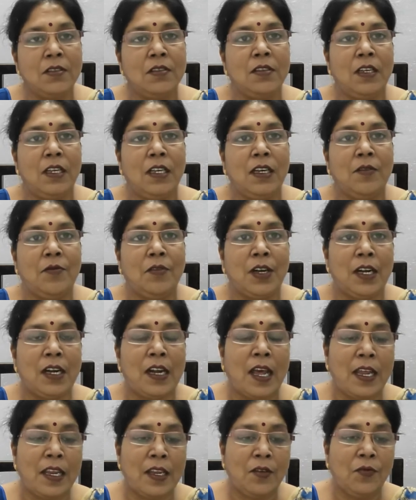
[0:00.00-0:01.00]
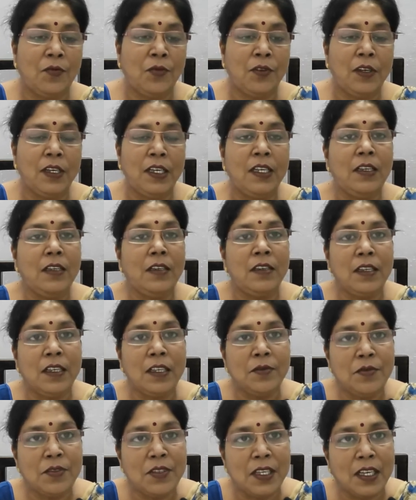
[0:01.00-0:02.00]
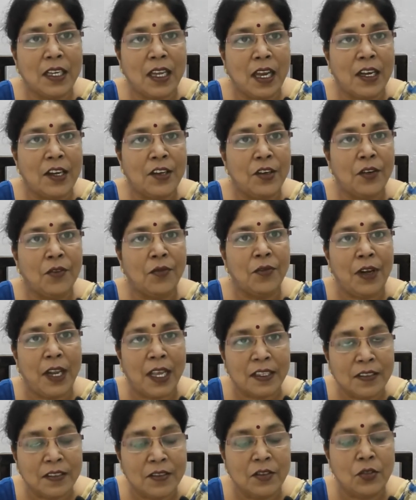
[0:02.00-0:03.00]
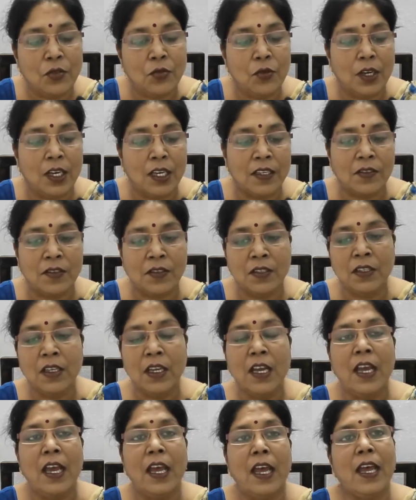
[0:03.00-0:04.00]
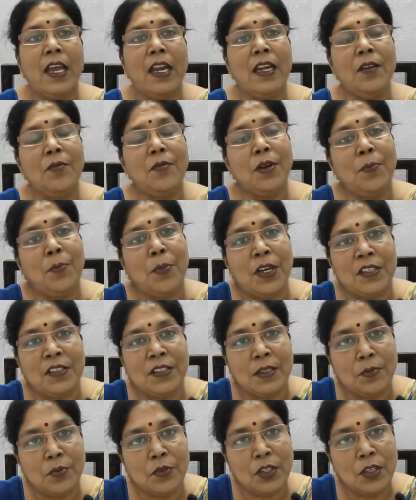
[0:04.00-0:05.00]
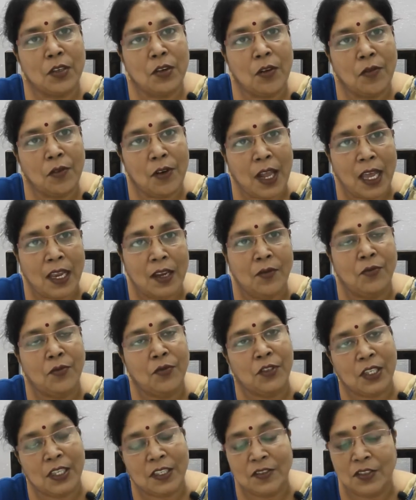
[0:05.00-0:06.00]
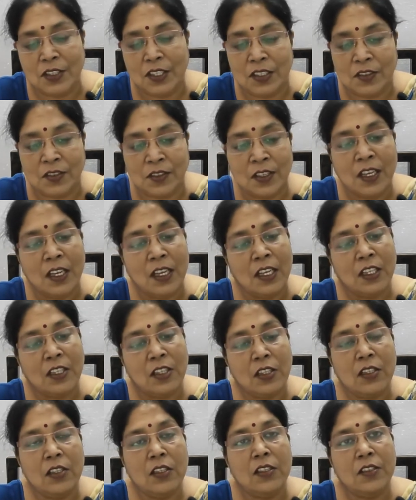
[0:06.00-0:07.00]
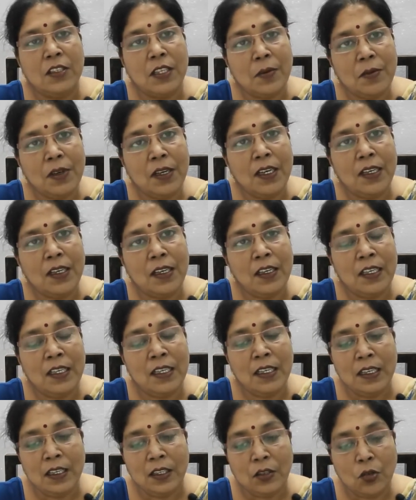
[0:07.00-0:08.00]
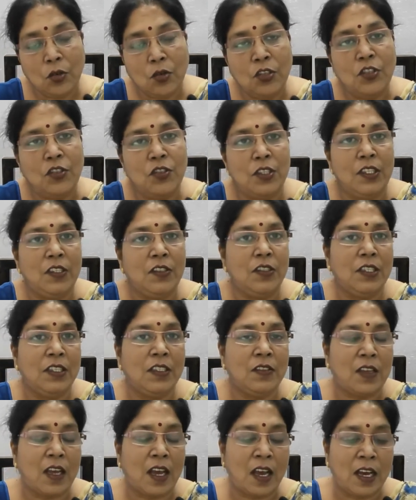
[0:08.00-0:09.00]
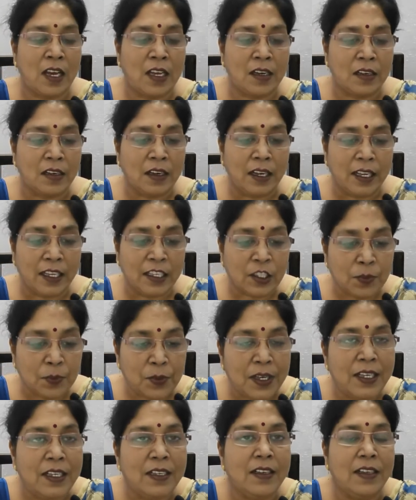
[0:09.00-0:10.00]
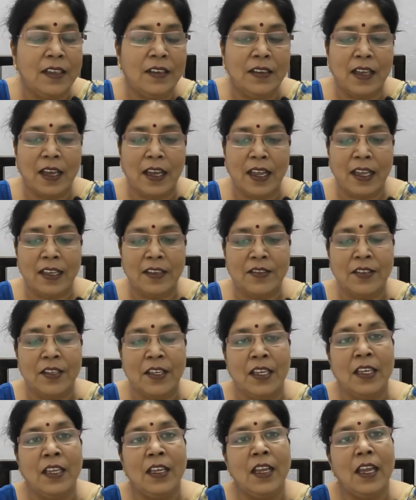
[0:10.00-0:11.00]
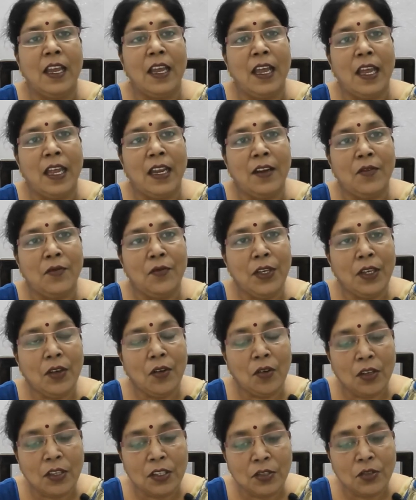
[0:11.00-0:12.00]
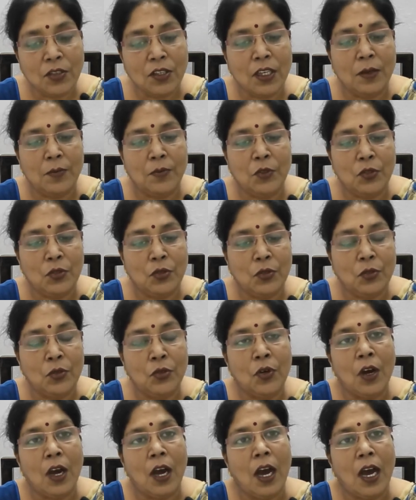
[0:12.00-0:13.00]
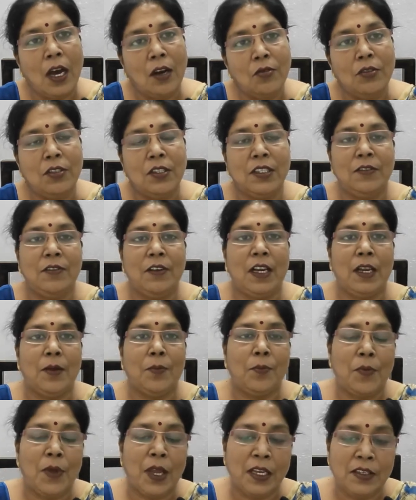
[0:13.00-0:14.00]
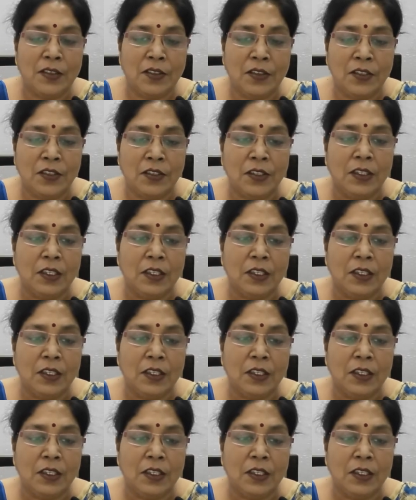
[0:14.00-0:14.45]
in our life, it gives a kind of lesson to us and our perception of life changes. Similarly, those changes are explained in the essay, and we also come to know how the development